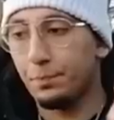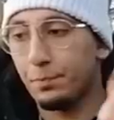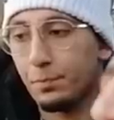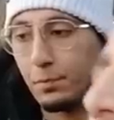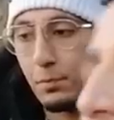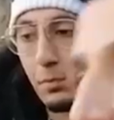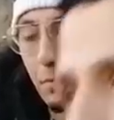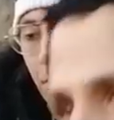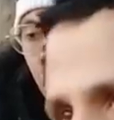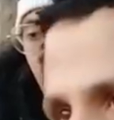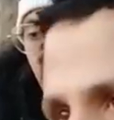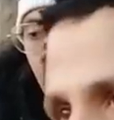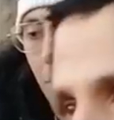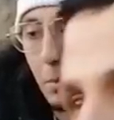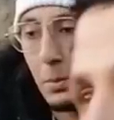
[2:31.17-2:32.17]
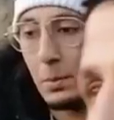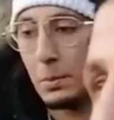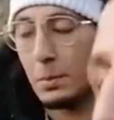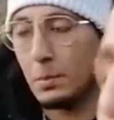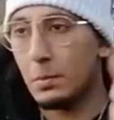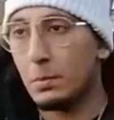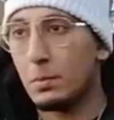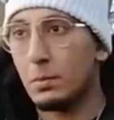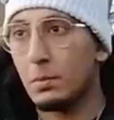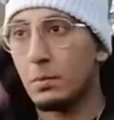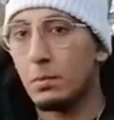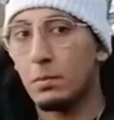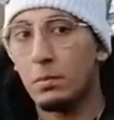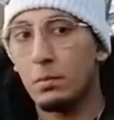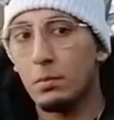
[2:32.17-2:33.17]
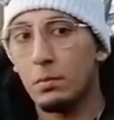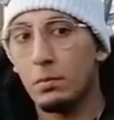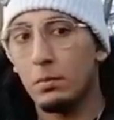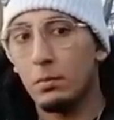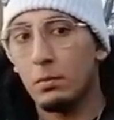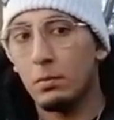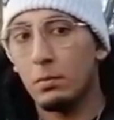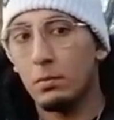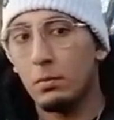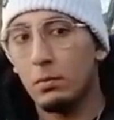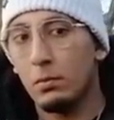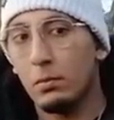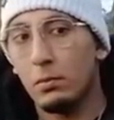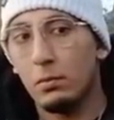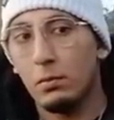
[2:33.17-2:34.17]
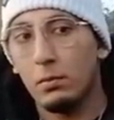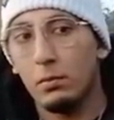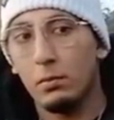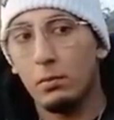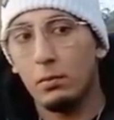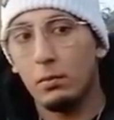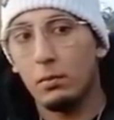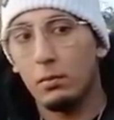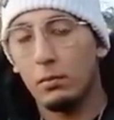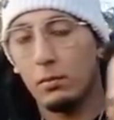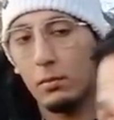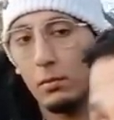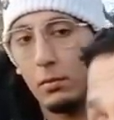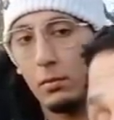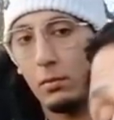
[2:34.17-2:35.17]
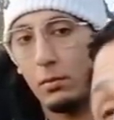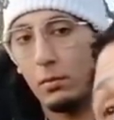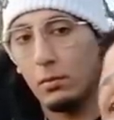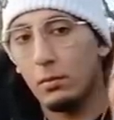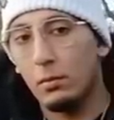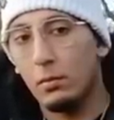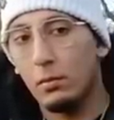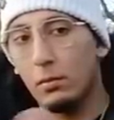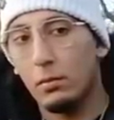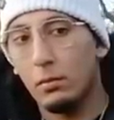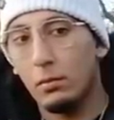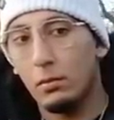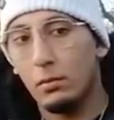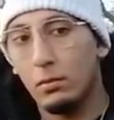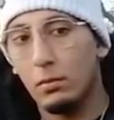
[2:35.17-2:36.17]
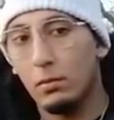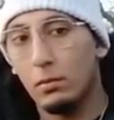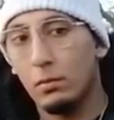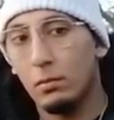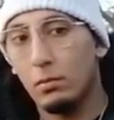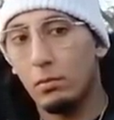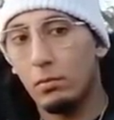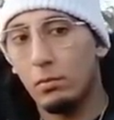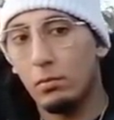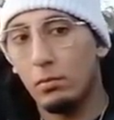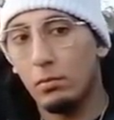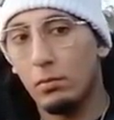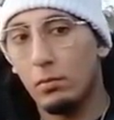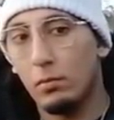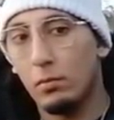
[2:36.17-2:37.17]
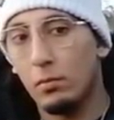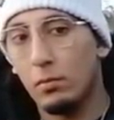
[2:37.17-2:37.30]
This person isn't speaking.